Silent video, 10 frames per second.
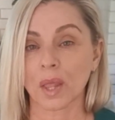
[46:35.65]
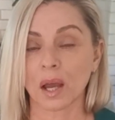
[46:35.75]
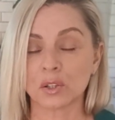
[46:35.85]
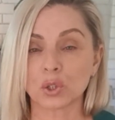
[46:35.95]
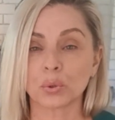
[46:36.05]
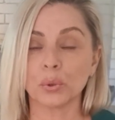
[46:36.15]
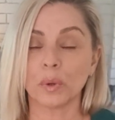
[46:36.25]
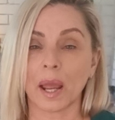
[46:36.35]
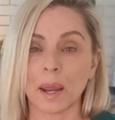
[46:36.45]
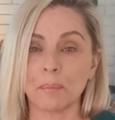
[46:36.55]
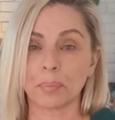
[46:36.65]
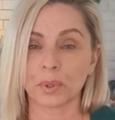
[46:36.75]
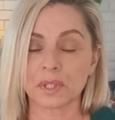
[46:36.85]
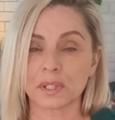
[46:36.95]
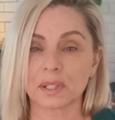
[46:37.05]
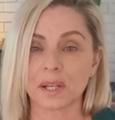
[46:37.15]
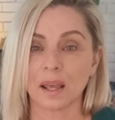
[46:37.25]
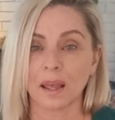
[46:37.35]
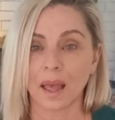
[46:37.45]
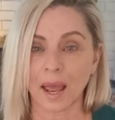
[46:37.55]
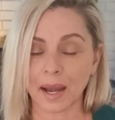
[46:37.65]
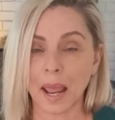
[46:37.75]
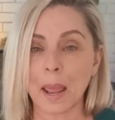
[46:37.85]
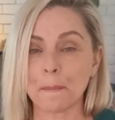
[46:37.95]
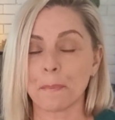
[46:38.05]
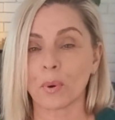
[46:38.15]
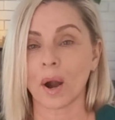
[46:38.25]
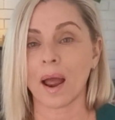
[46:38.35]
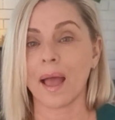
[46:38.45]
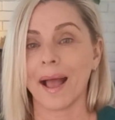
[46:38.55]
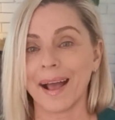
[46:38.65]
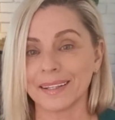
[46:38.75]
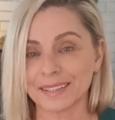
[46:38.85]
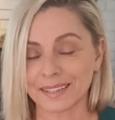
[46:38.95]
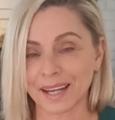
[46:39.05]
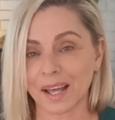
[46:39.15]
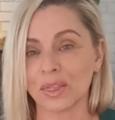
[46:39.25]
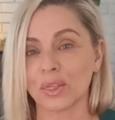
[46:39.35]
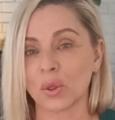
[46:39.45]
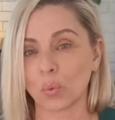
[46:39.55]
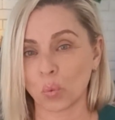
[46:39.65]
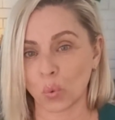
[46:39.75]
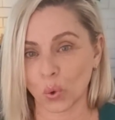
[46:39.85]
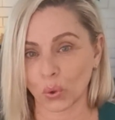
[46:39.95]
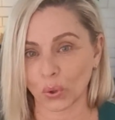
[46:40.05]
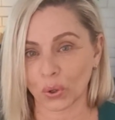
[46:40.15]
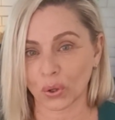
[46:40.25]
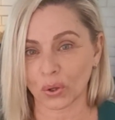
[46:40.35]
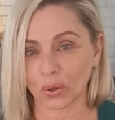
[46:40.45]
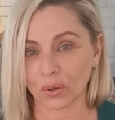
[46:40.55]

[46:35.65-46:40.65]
A true empress, an emperor, has done the work.